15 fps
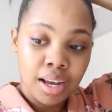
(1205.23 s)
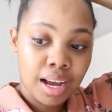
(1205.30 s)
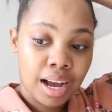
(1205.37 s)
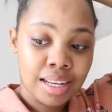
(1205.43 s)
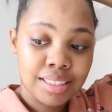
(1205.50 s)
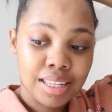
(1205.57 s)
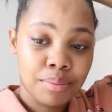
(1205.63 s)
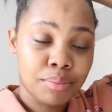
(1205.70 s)

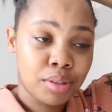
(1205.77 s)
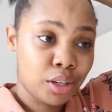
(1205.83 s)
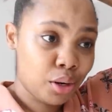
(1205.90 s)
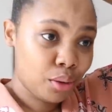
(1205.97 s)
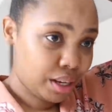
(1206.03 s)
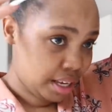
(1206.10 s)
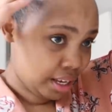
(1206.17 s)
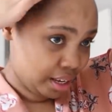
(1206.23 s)
Guys, I'm not
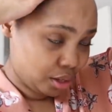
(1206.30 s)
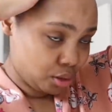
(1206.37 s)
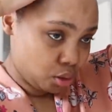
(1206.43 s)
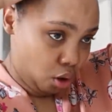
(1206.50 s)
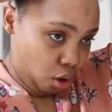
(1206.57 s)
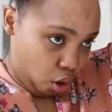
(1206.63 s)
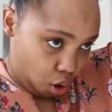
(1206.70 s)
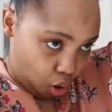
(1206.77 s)
okay.
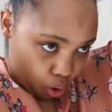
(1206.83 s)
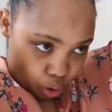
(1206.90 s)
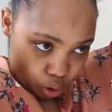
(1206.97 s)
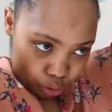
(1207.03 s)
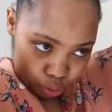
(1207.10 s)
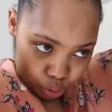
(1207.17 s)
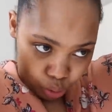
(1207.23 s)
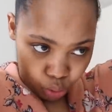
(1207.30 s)

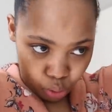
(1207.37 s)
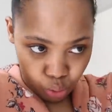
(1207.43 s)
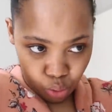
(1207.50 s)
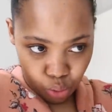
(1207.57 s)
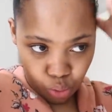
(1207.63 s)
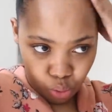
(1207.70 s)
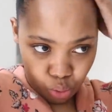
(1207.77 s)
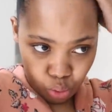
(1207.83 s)
Yo, yo, yo,
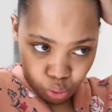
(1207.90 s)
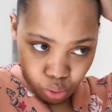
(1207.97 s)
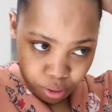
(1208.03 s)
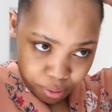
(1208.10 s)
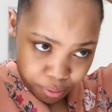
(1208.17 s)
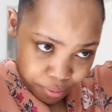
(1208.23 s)
yo, yo,